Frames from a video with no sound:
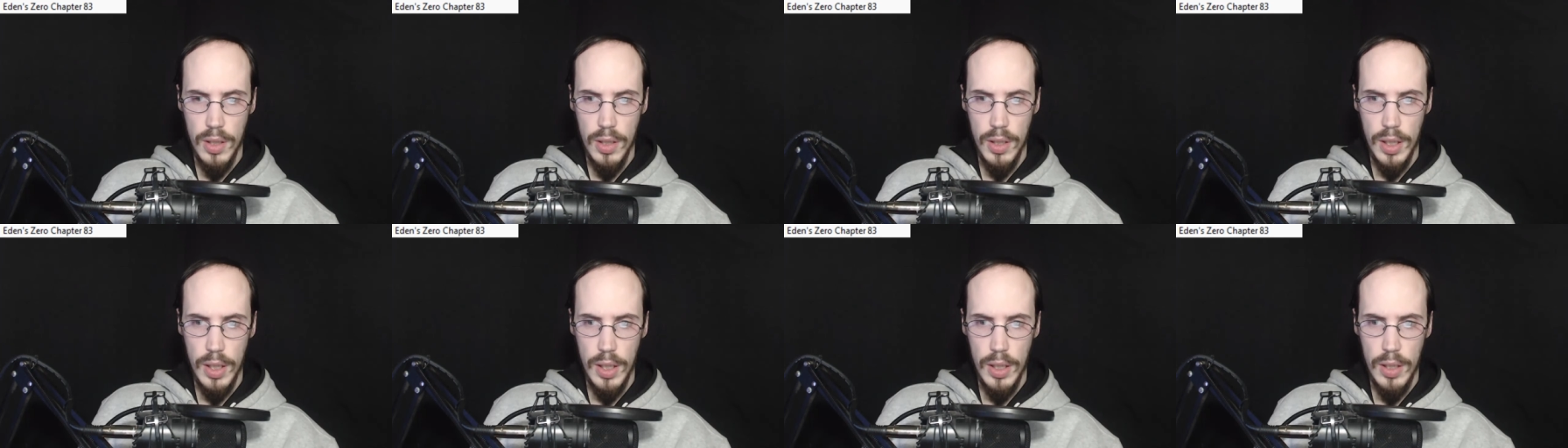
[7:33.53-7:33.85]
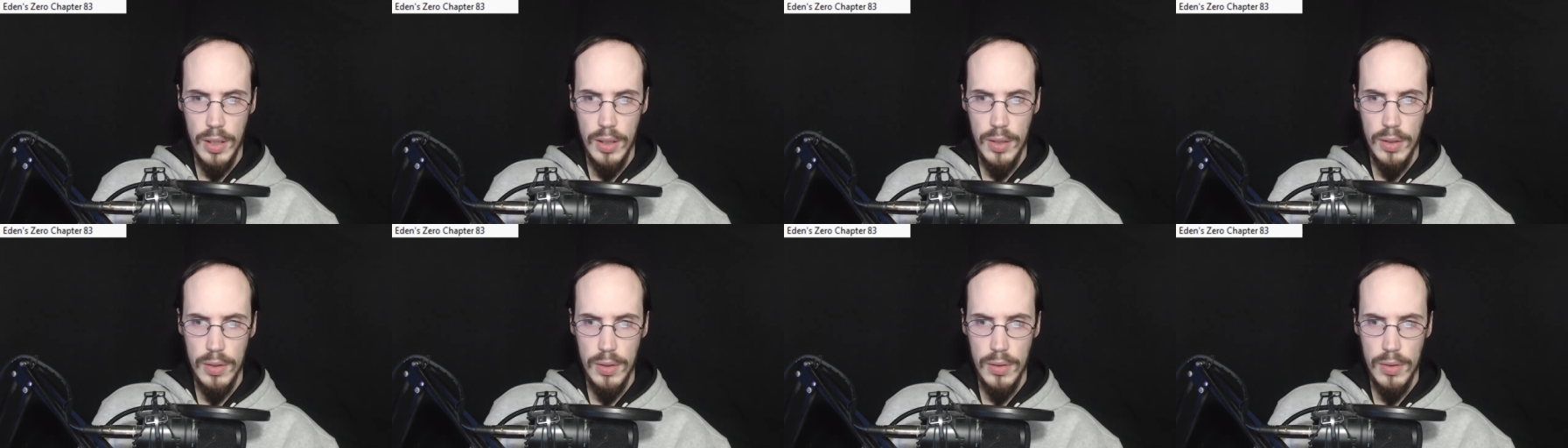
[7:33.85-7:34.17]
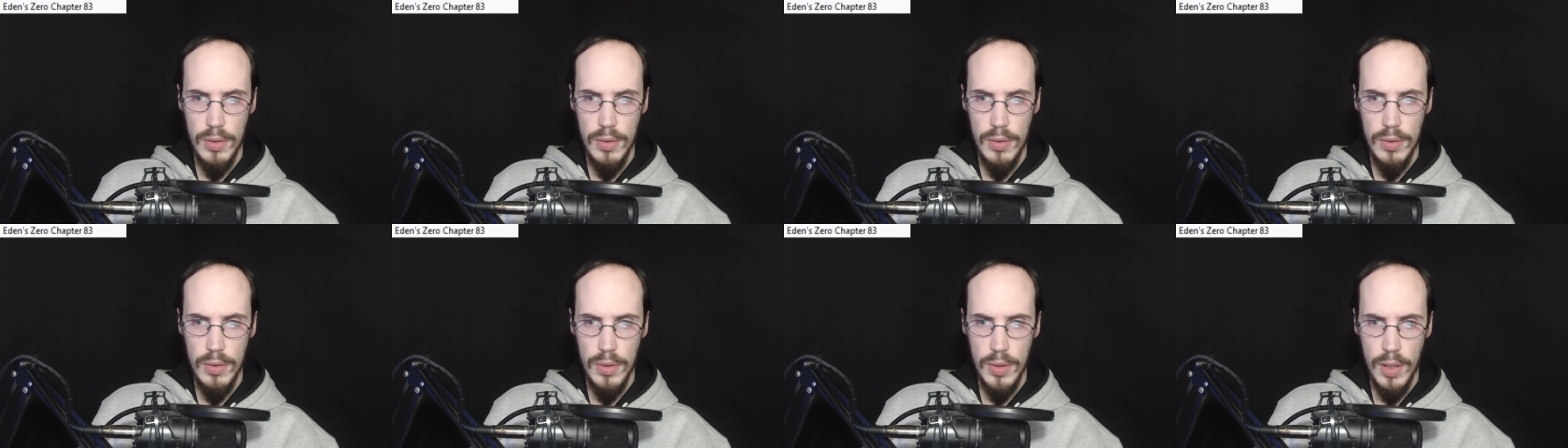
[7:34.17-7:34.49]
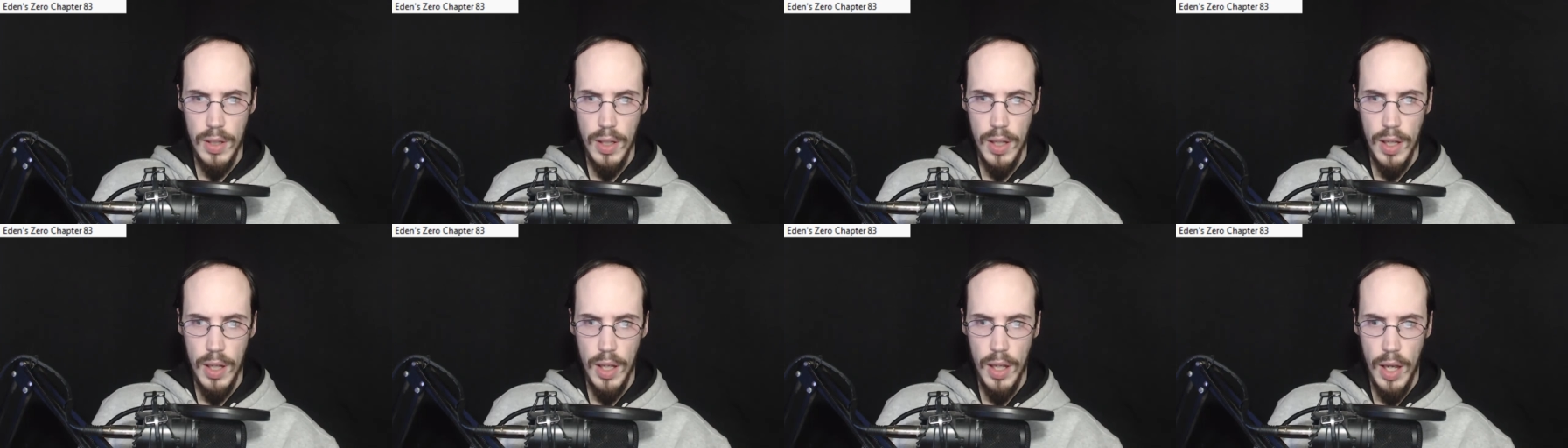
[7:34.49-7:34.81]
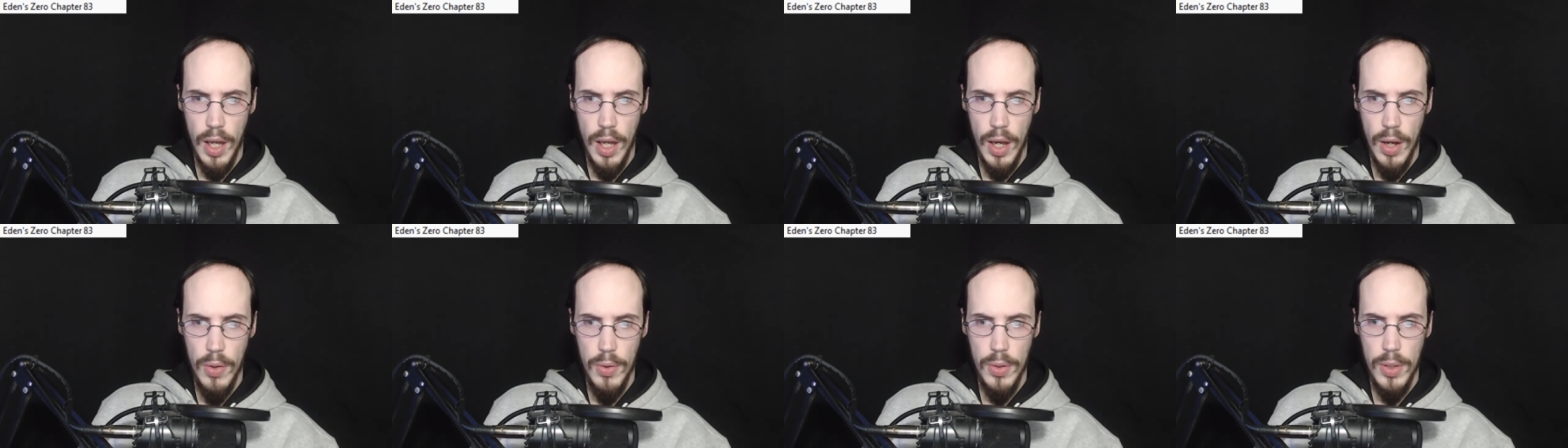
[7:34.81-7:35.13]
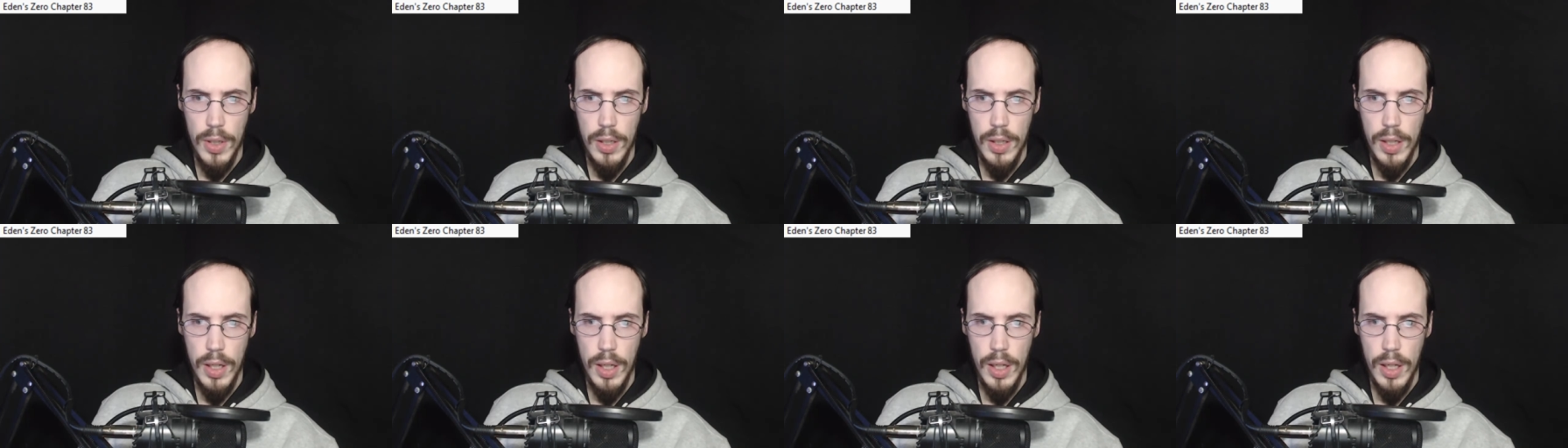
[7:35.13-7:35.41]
Like, how can